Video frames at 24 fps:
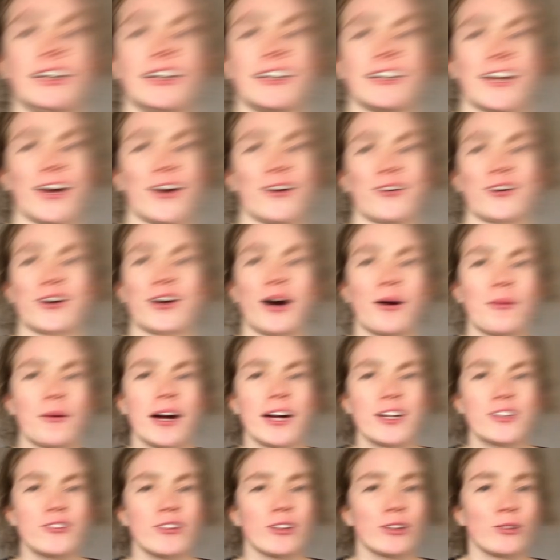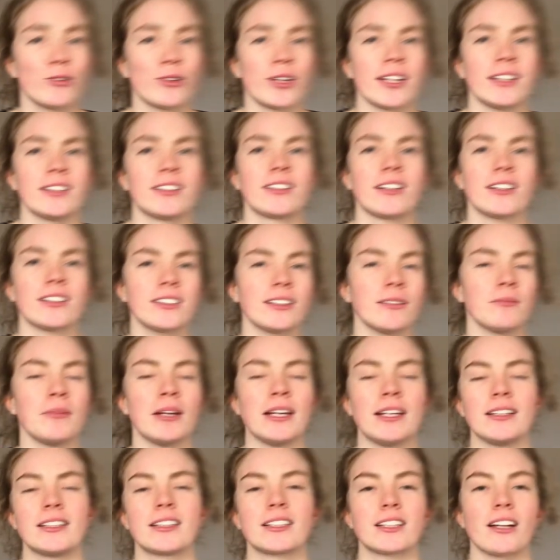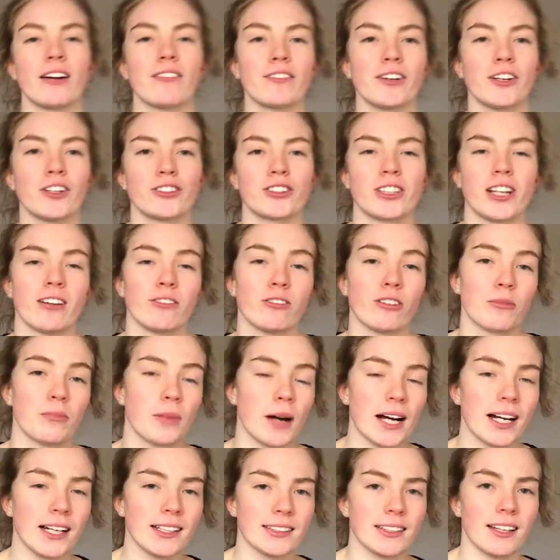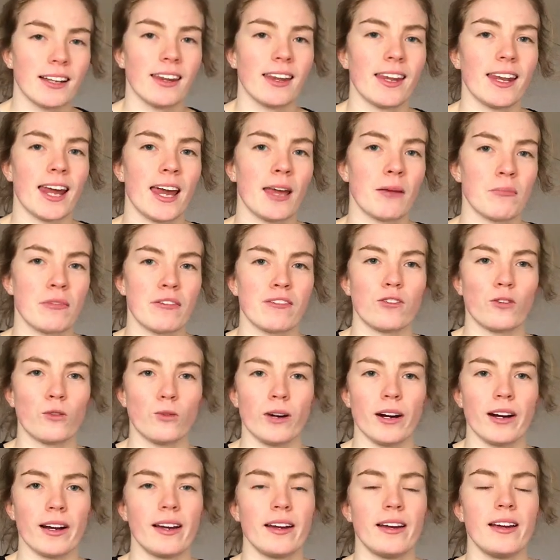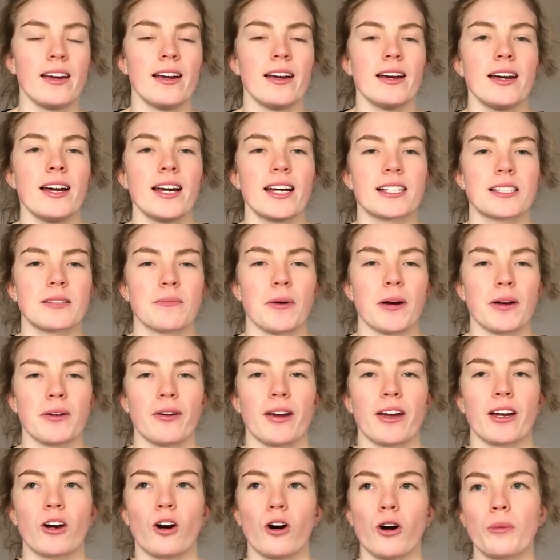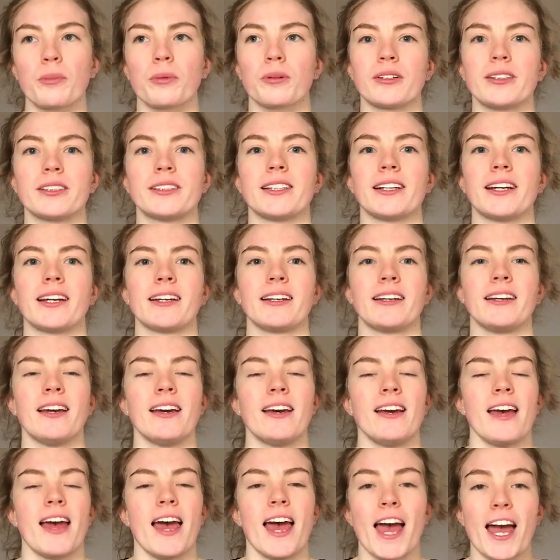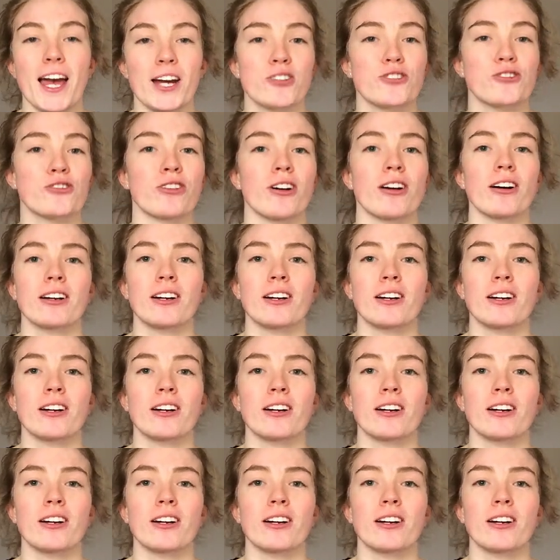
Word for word: Now, carbohydrate loading doesn't mean stuffing yourself with pasta the night before. It's about incorporating extra